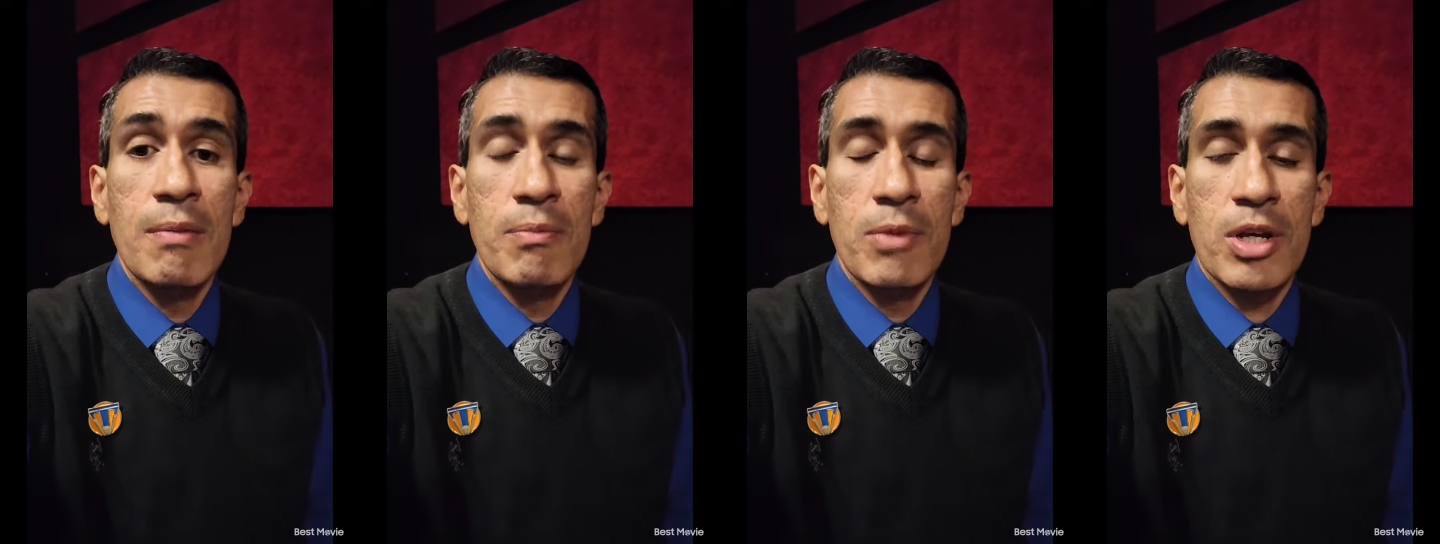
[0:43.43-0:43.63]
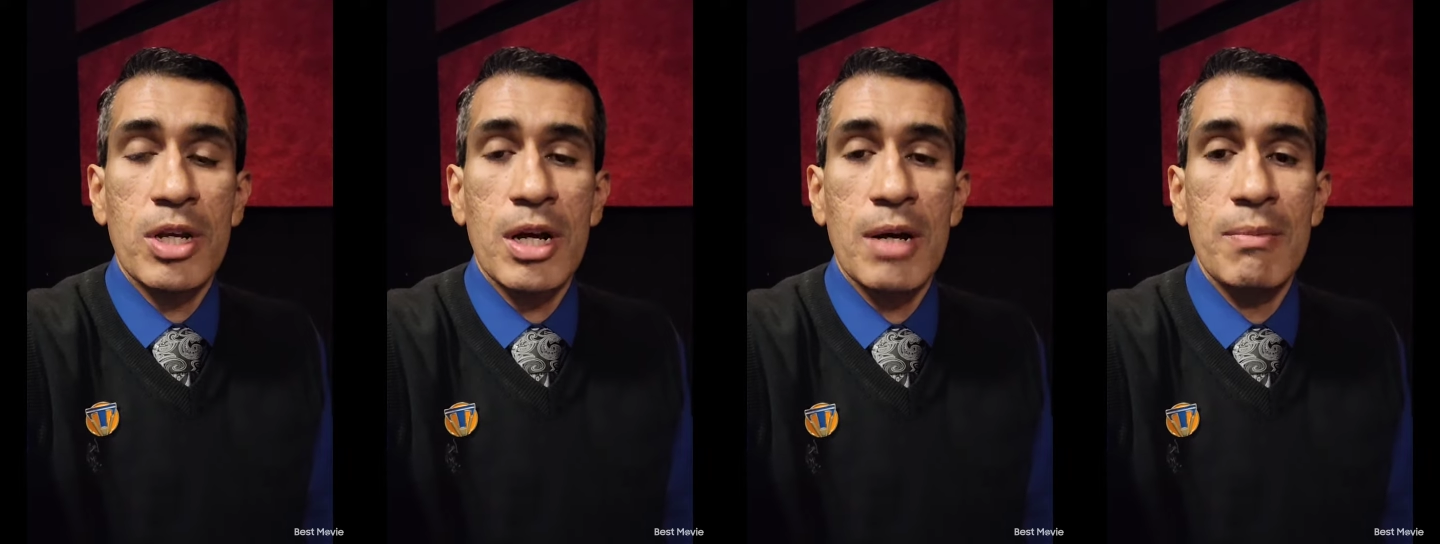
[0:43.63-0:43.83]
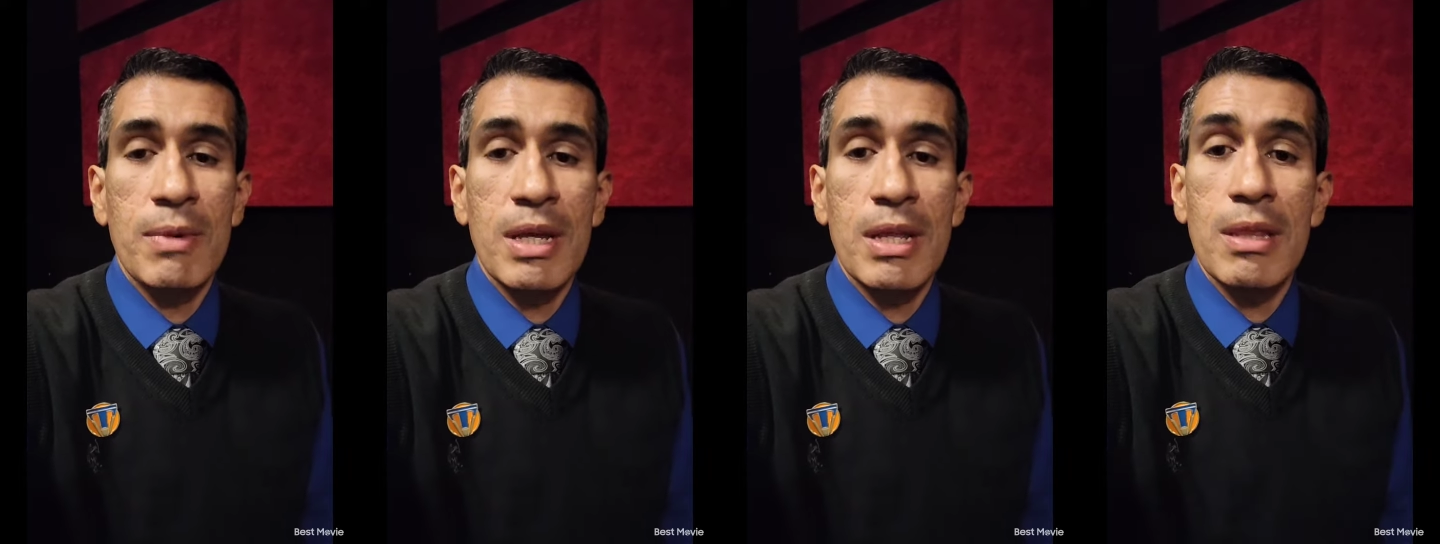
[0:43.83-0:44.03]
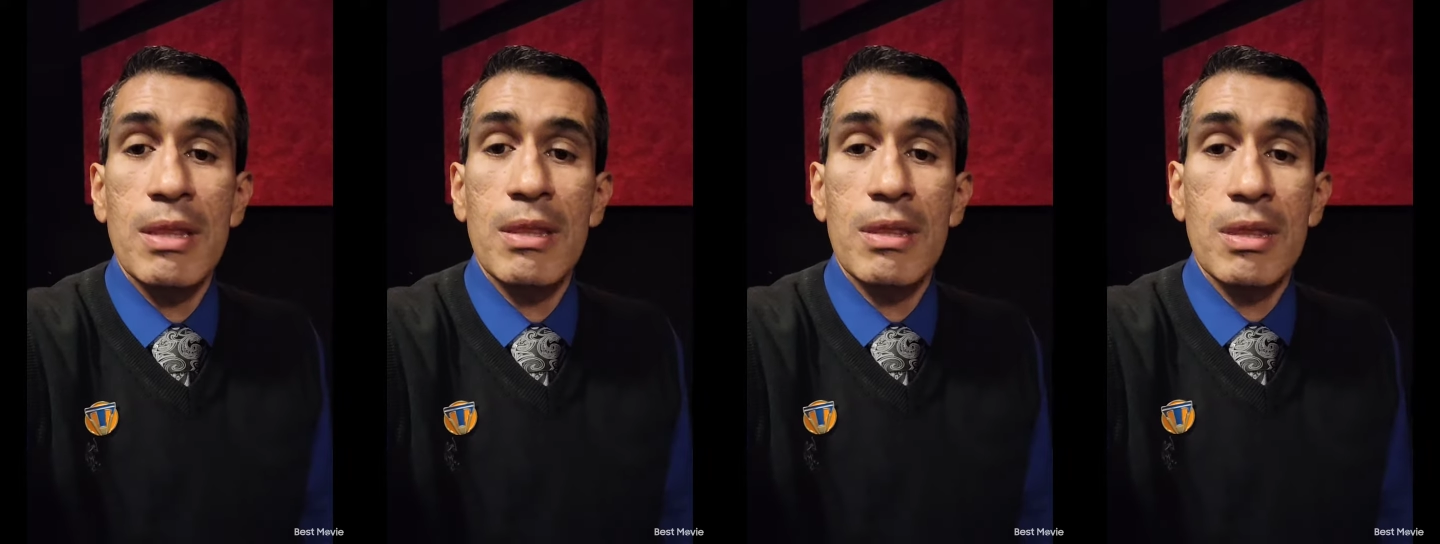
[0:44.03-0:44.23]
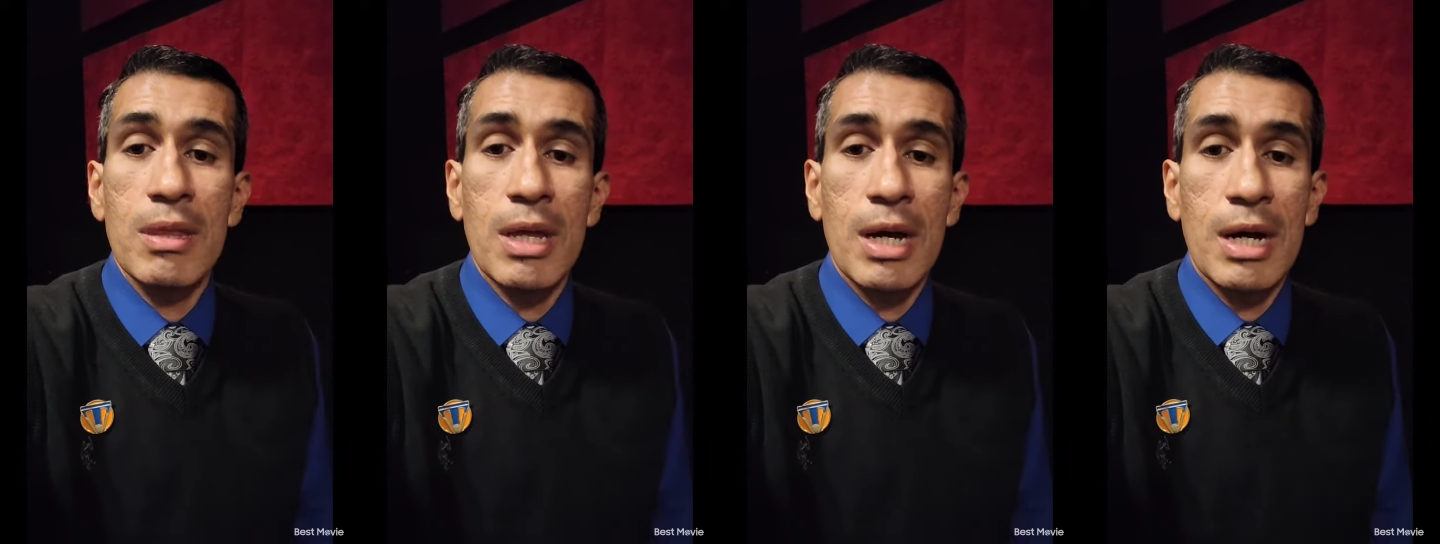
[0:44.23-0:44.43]

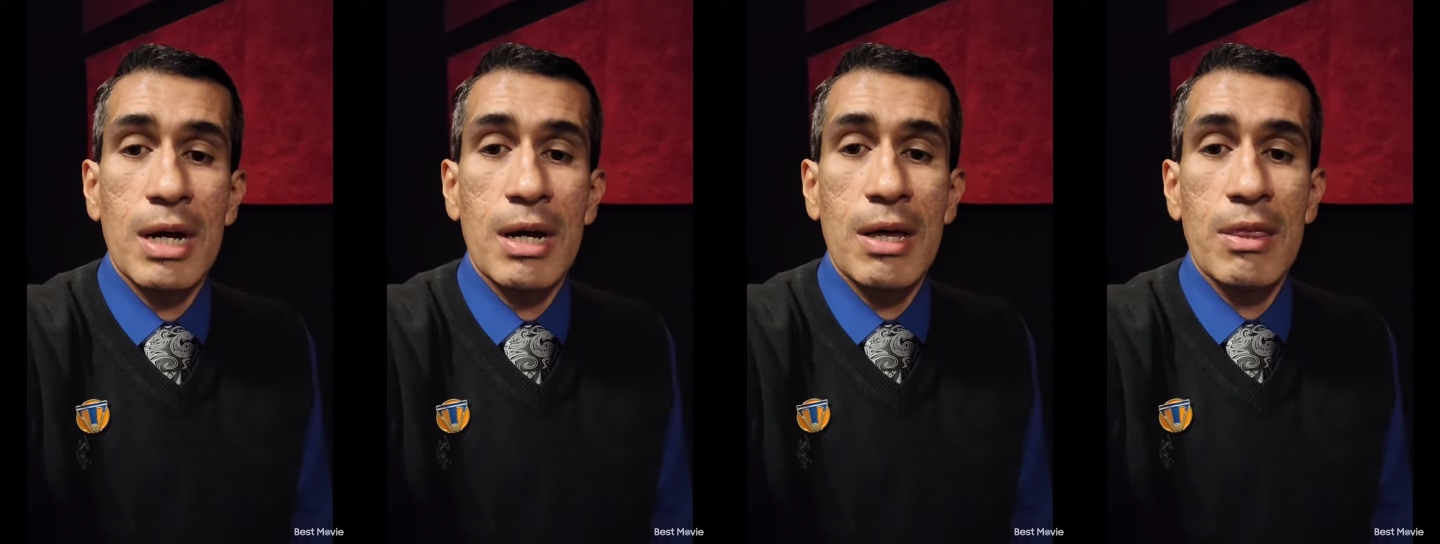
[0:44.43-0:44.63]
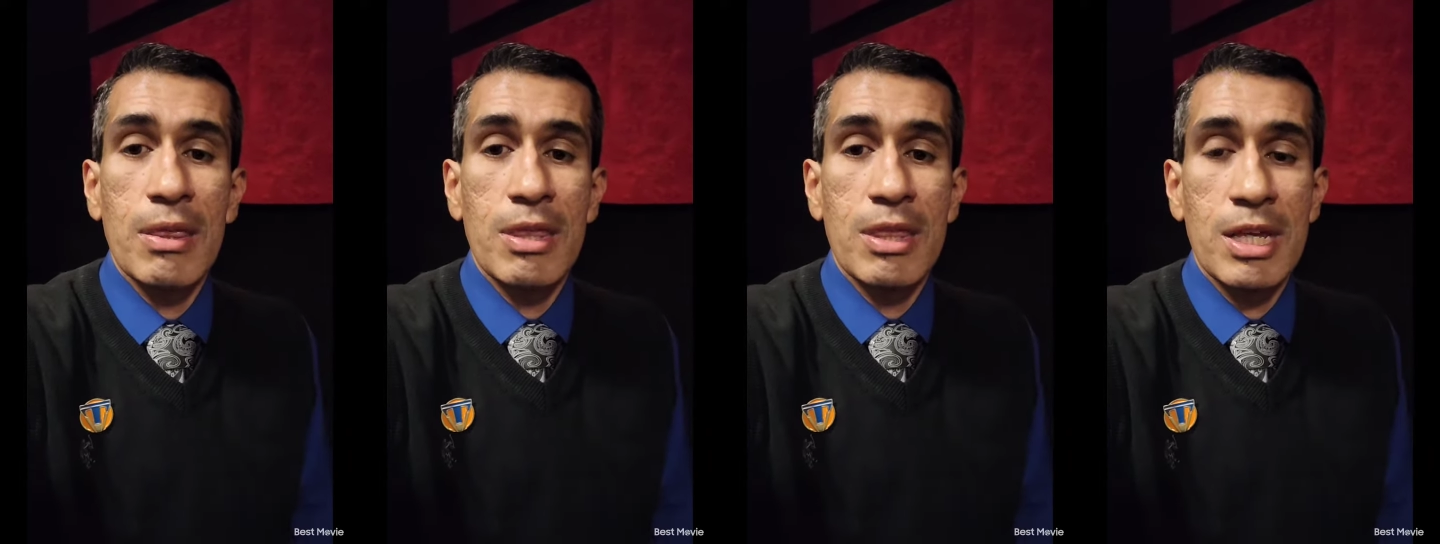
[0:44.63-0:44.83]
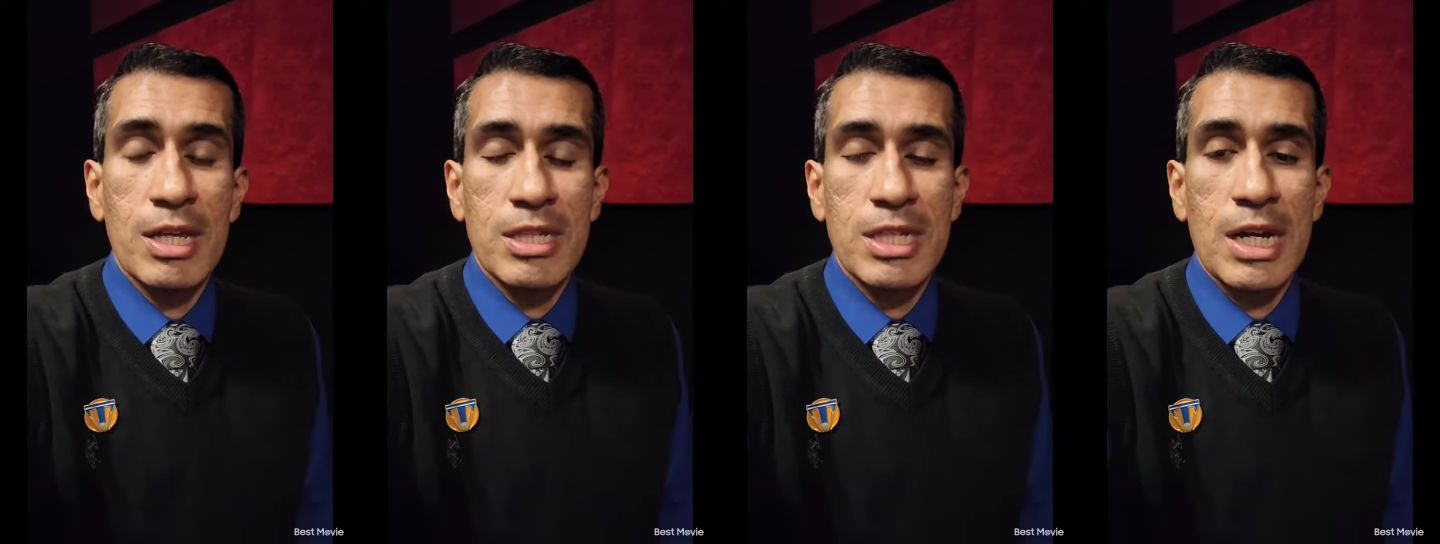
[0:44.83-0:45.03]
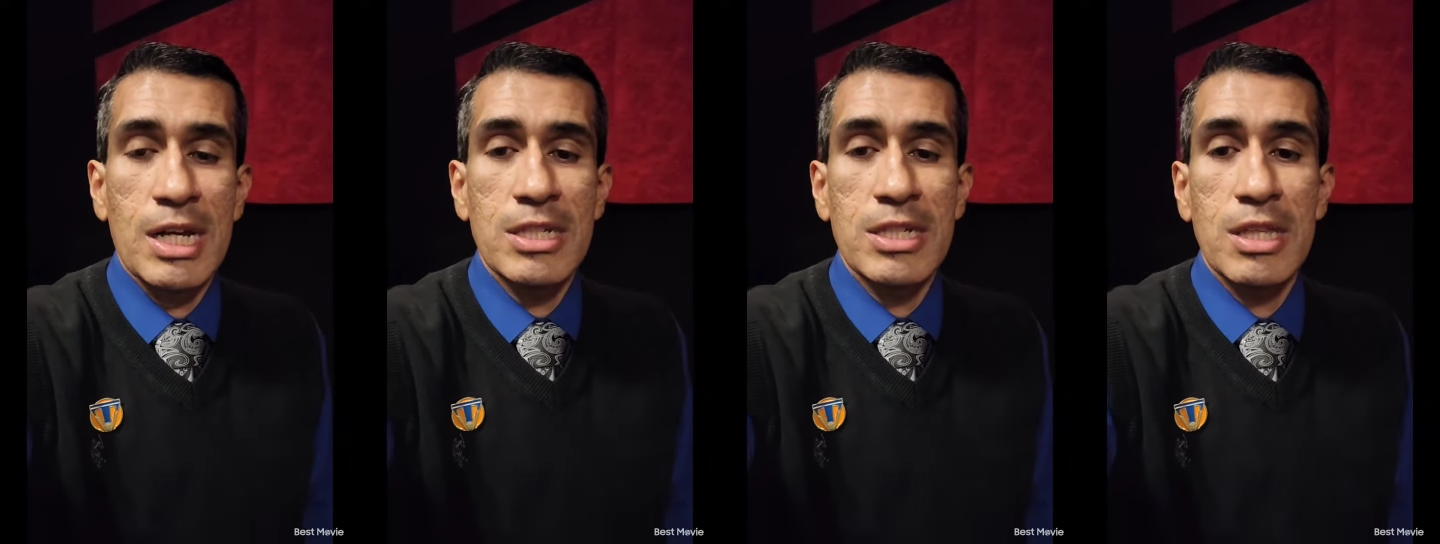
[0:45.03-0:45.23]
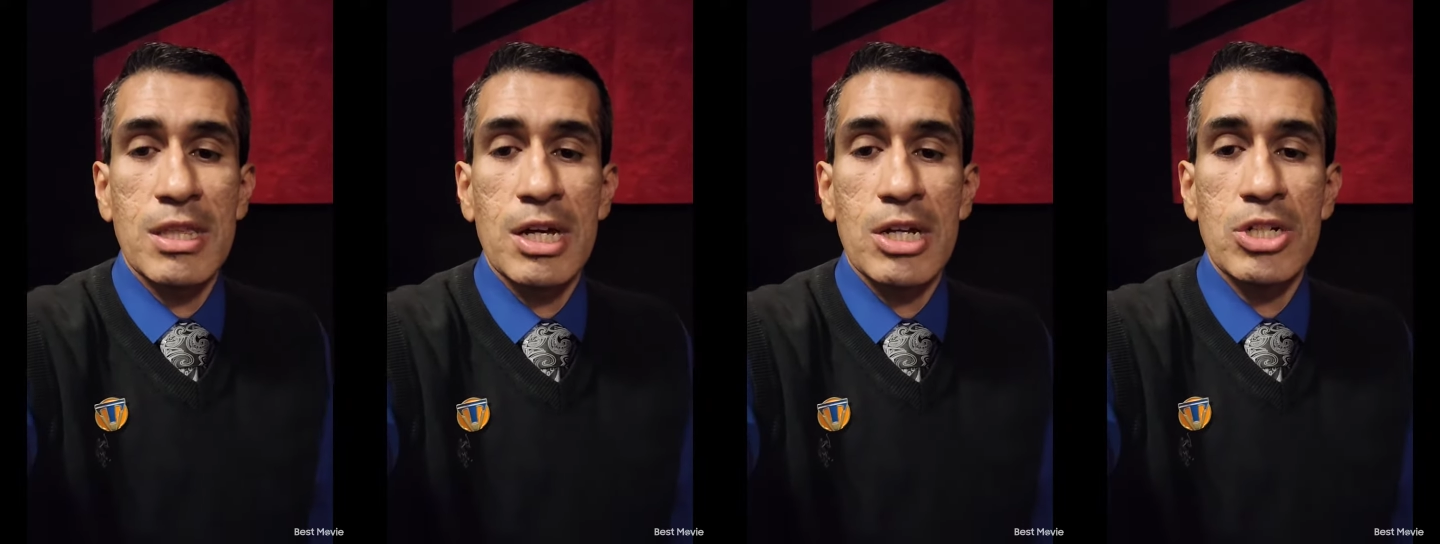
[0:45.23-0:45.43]
becoming the
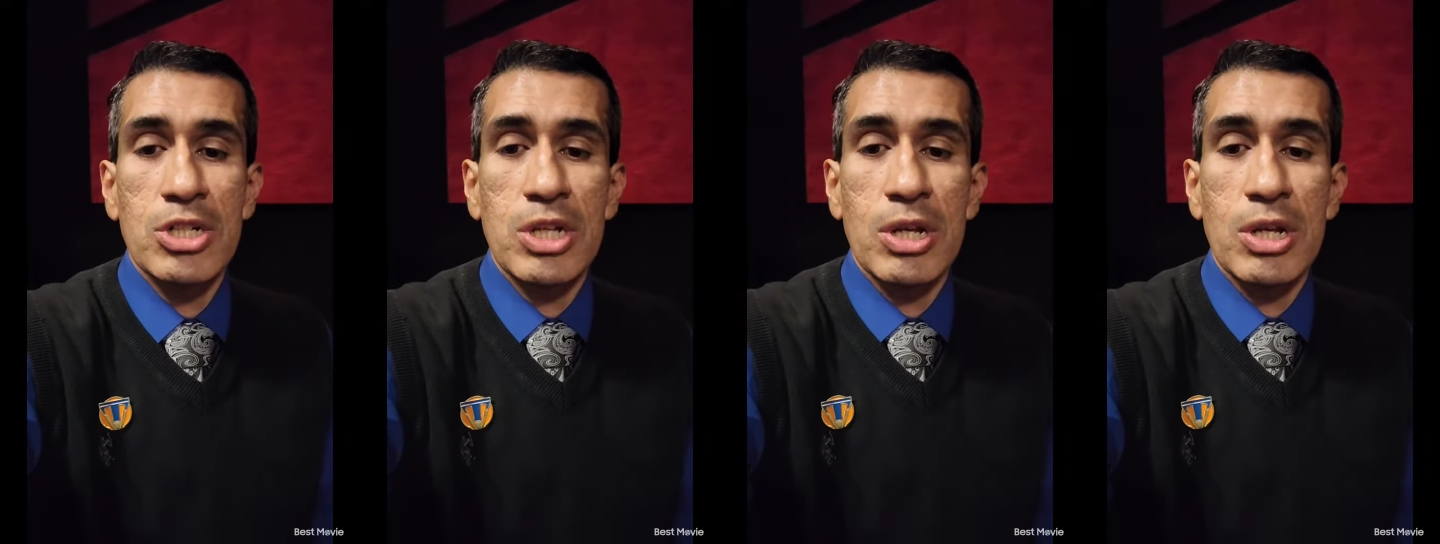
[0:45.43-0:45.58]
assassin that